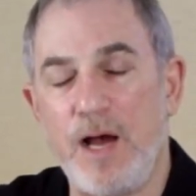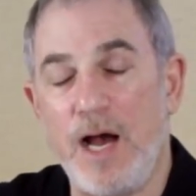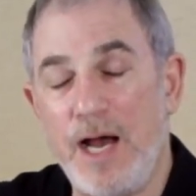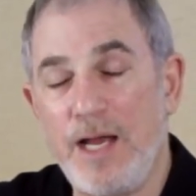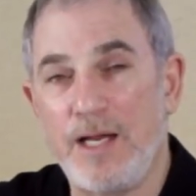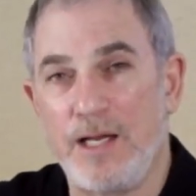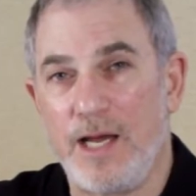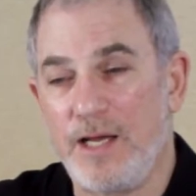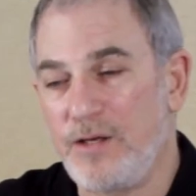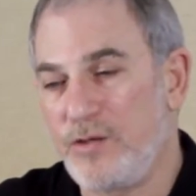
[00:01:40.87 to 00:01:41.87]
I
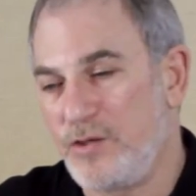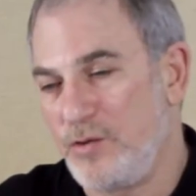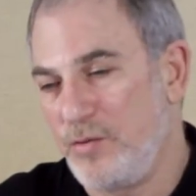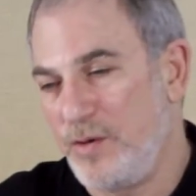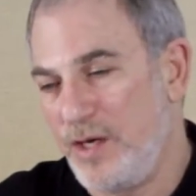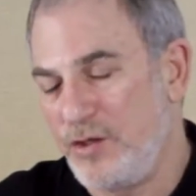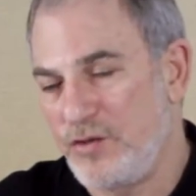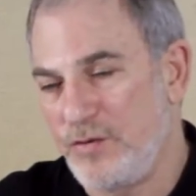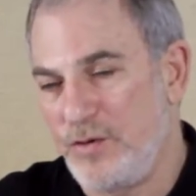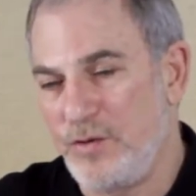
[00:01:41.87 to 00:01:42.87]
like to
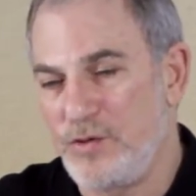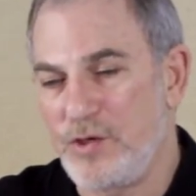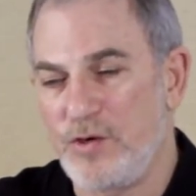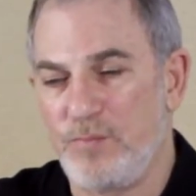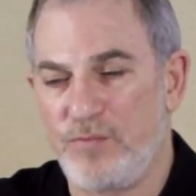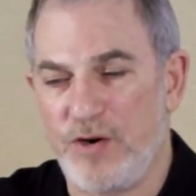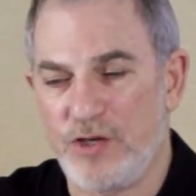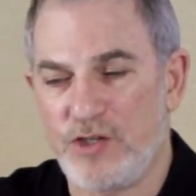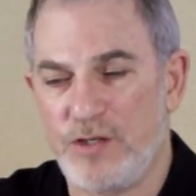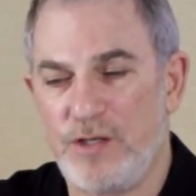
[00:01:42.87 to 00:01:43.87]
introduce
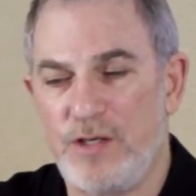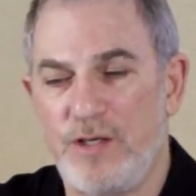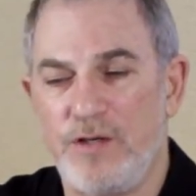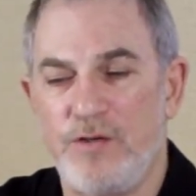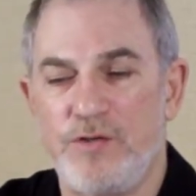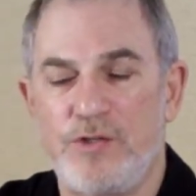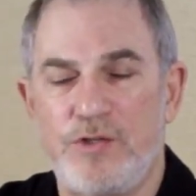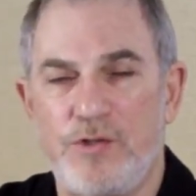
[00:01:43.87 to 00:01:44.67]
compression is